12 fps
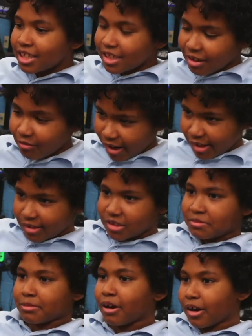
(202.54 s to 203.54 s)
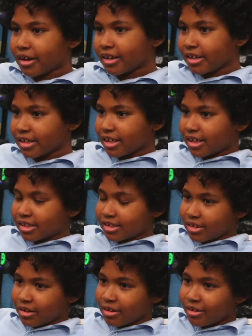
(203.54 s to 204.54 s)
Around this park.
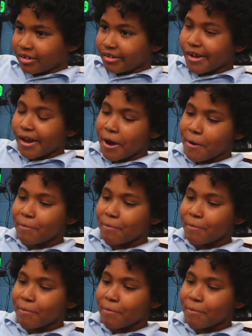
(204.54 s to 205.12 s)
So, yeah.